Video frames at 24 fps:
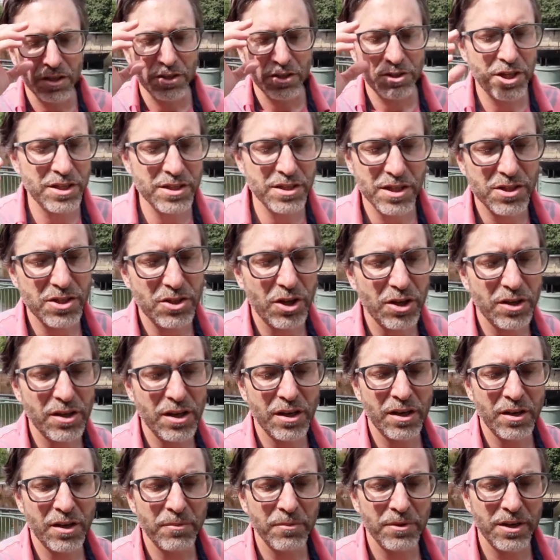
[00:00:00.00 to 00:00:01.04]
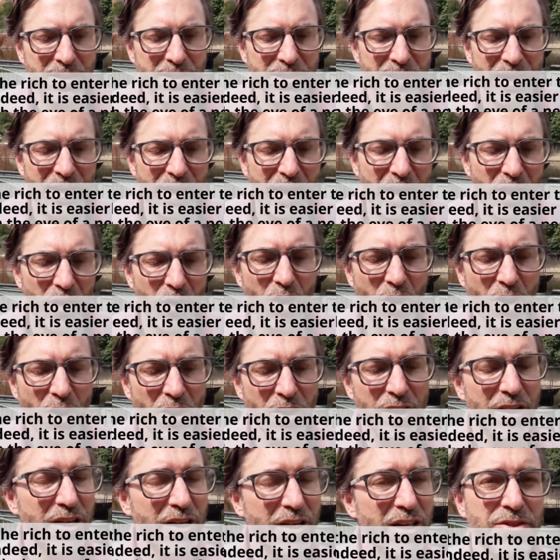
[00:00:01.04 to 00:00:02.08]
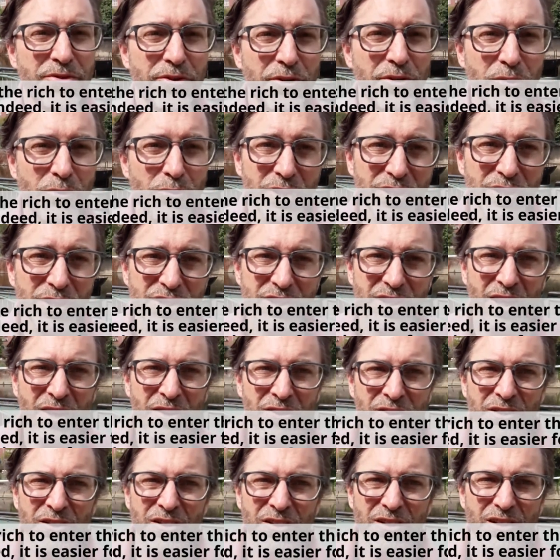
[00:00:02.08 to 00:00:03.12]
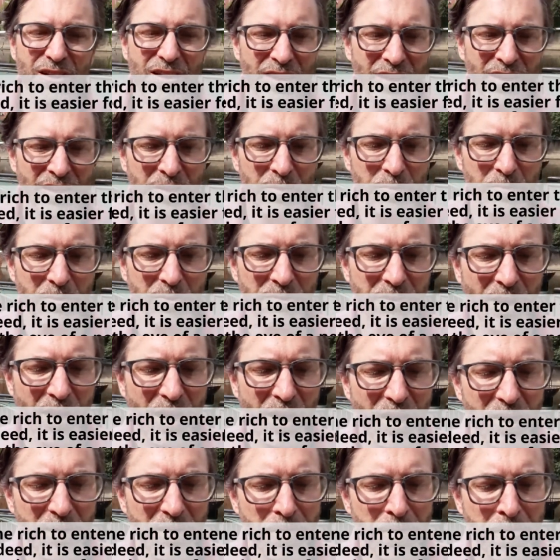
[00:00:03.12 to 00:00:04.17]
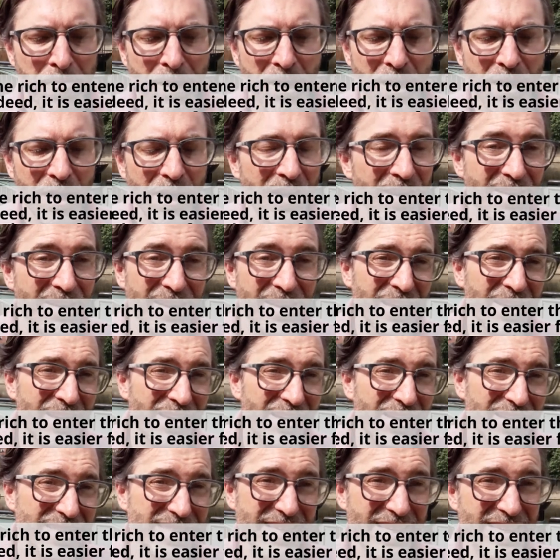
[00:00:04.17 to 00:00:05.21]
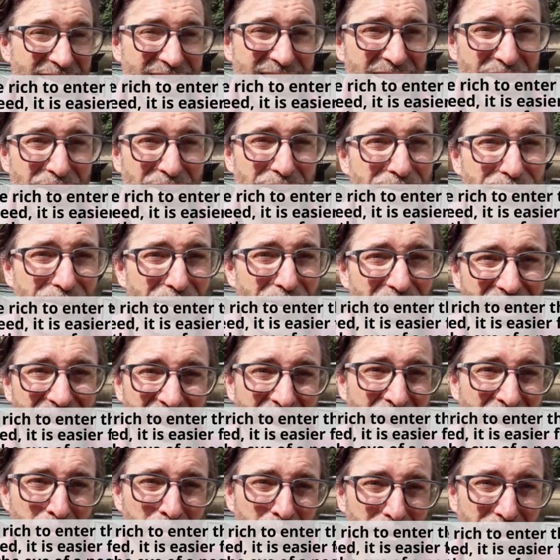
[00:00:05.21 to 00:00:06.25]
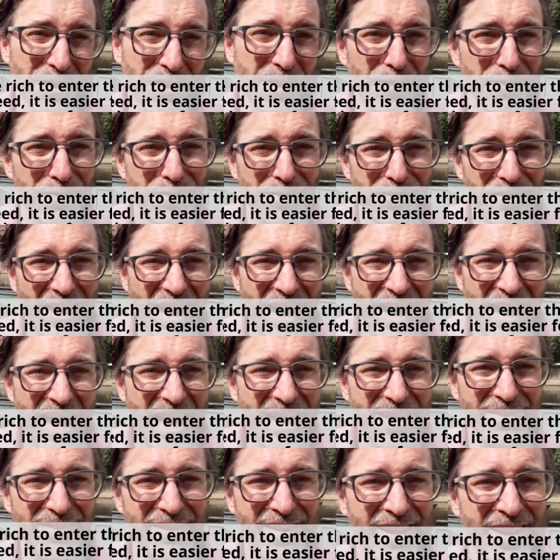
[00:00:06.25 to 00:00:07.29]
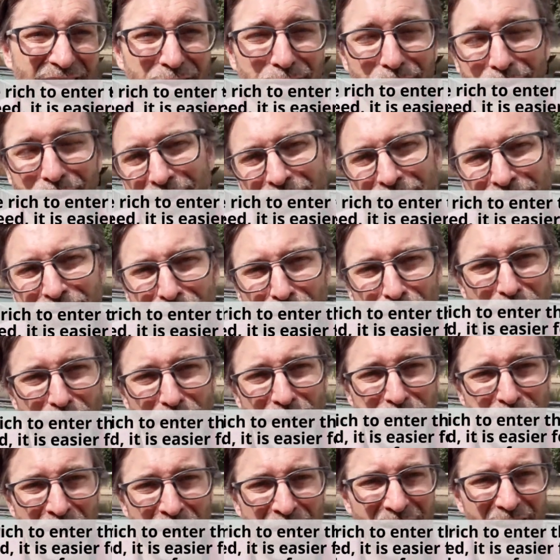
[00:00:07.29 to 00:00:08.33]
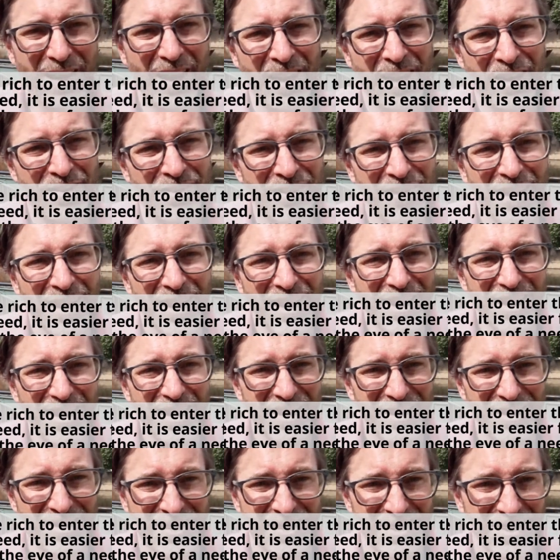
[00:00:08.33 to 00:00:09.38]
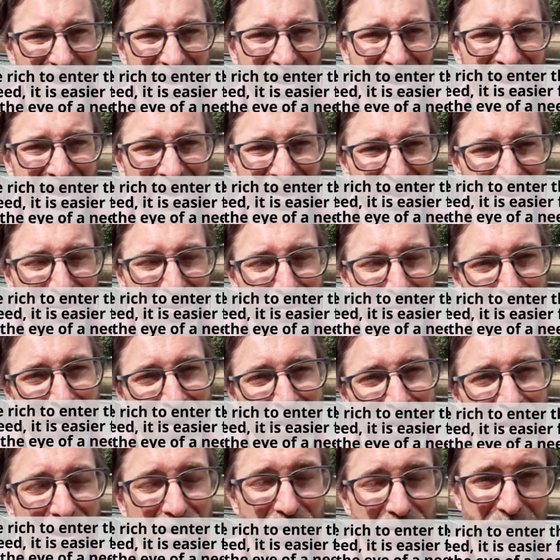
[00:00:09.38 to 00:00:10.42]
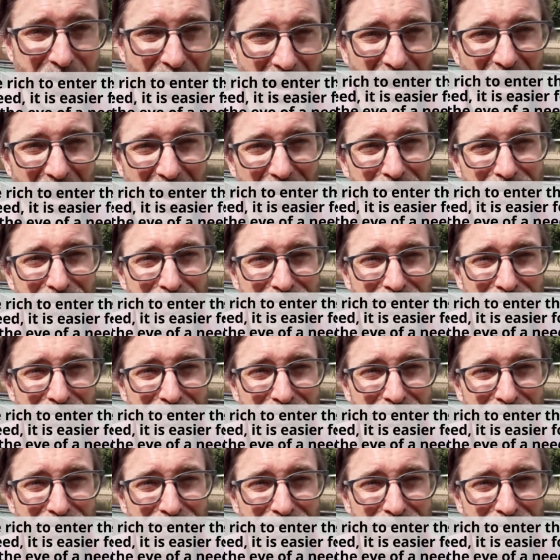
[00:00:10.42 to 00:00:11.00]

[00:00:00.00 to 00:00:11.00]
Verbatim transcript: Jesus looked at him and he said, How hard it is for the rich to enter into the kingdom of God. Indeed, it is easier for a camel to go through the eye of a needle than for a rich man to enter into the kingdom of God.